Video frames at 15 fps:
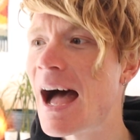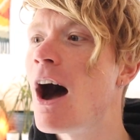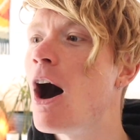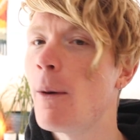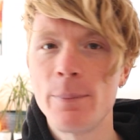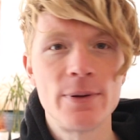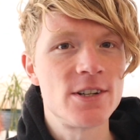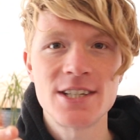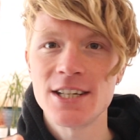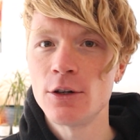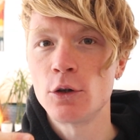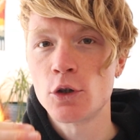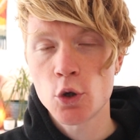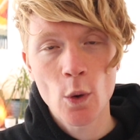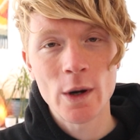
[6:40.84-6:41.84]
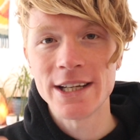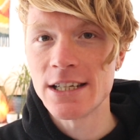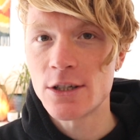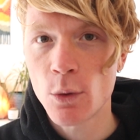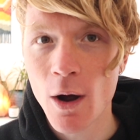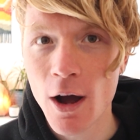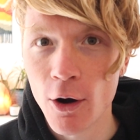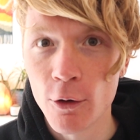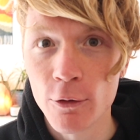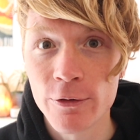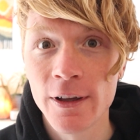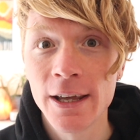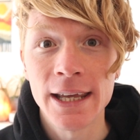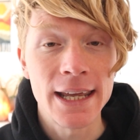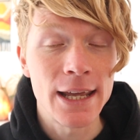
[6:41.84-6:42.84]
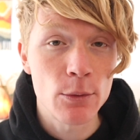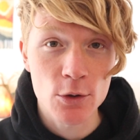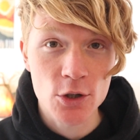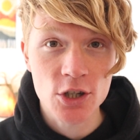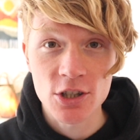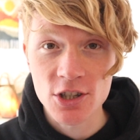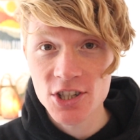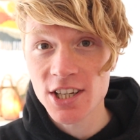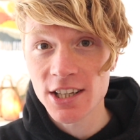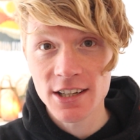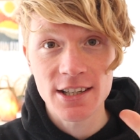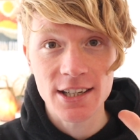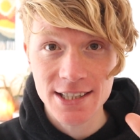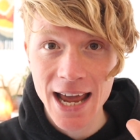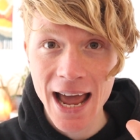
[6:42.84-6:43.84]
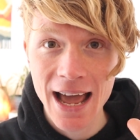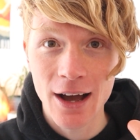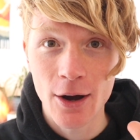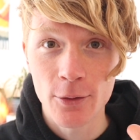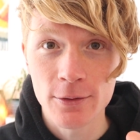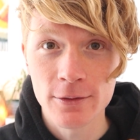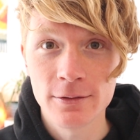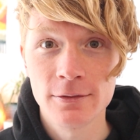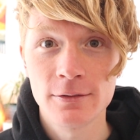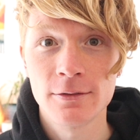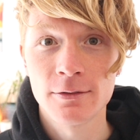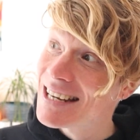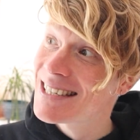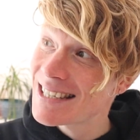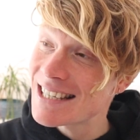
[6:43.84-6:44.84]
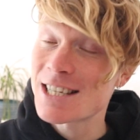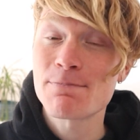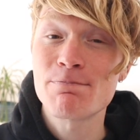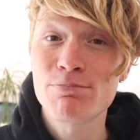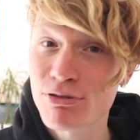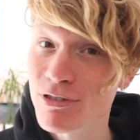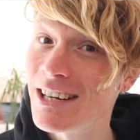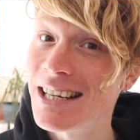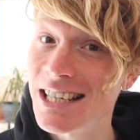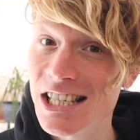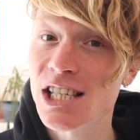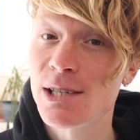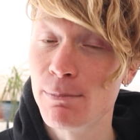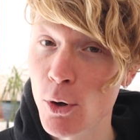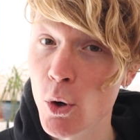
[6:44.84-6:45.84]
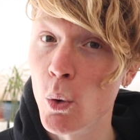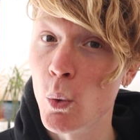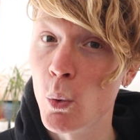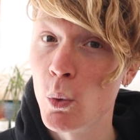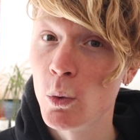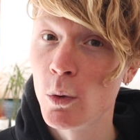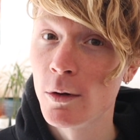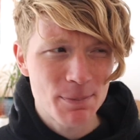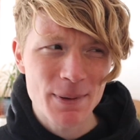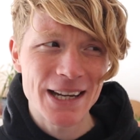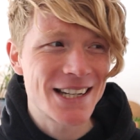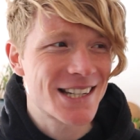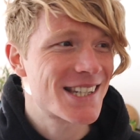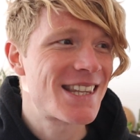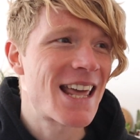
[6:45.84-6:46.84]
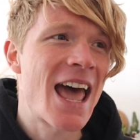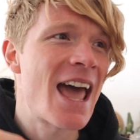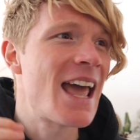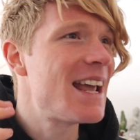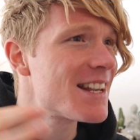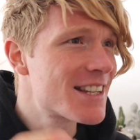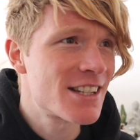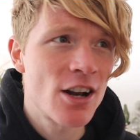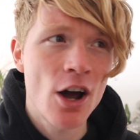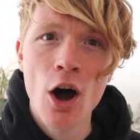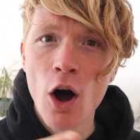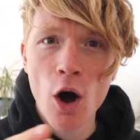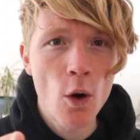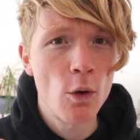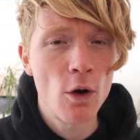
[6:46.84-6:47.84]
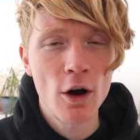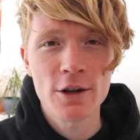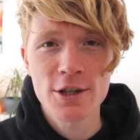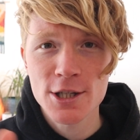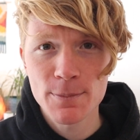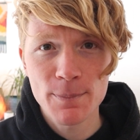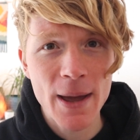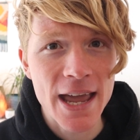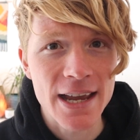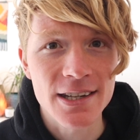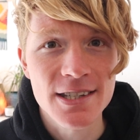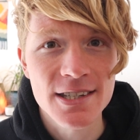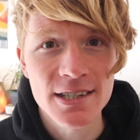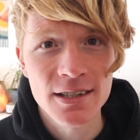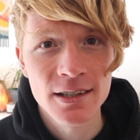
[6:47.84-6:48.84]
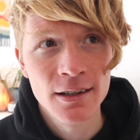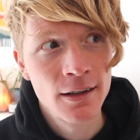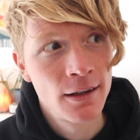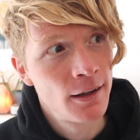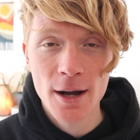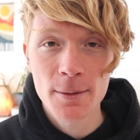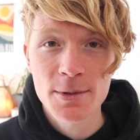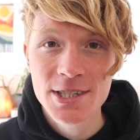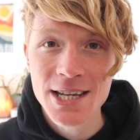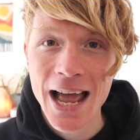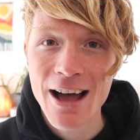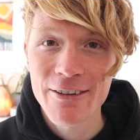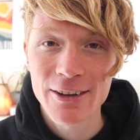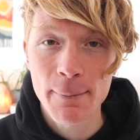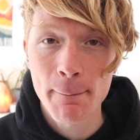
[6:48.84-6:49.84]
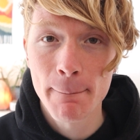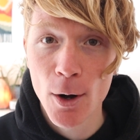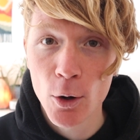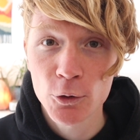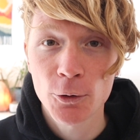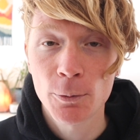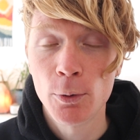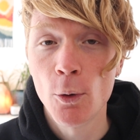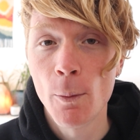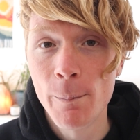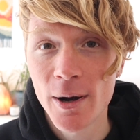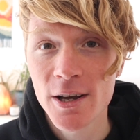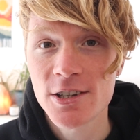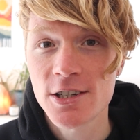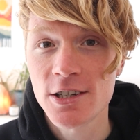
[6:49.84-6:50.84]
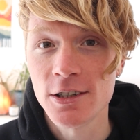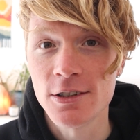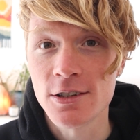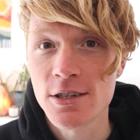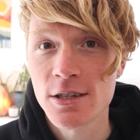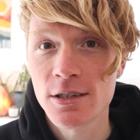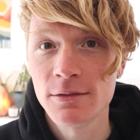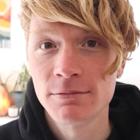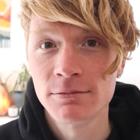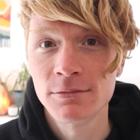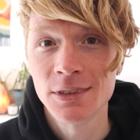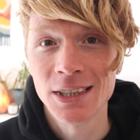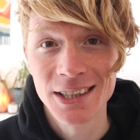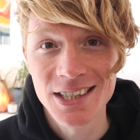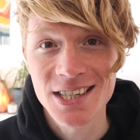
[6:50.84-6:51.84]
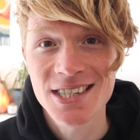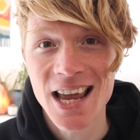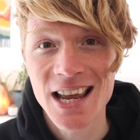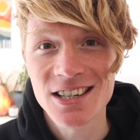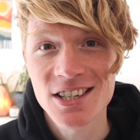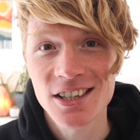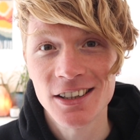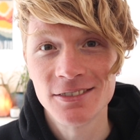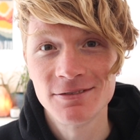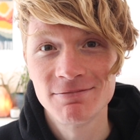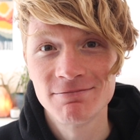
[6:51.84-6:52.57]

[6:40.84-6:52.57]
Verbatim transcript: that up until 2012 it was considered a town, the place is pretty small, which means there isn't a whole lot of space when it comes to having multiple buskers in the centre.